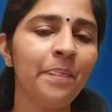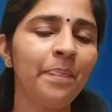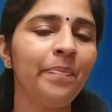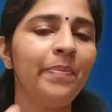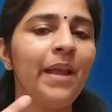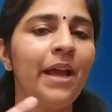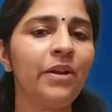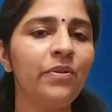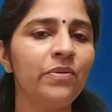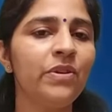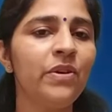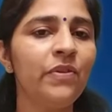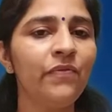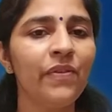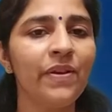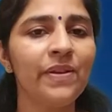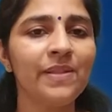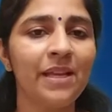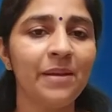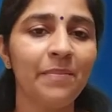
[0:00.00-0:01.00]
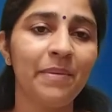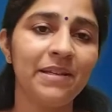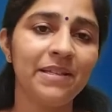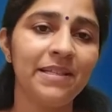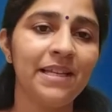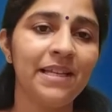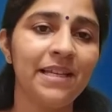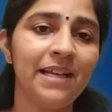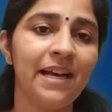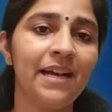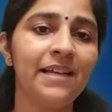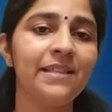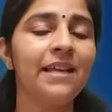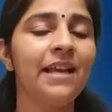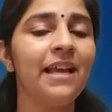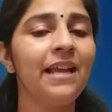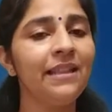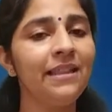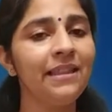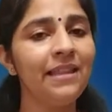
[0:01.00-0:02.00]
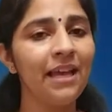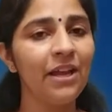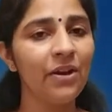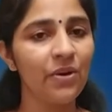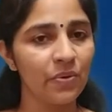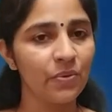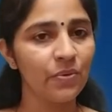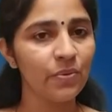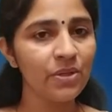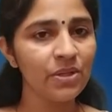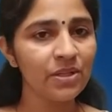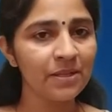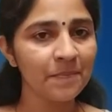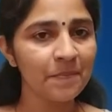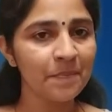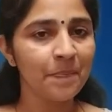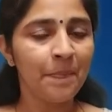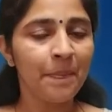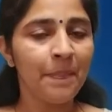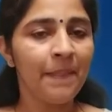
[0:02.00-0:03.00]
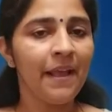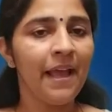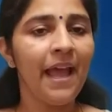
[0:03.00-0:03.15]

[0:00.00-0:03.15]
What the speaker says: nitrogen fixing bacteria in their roots,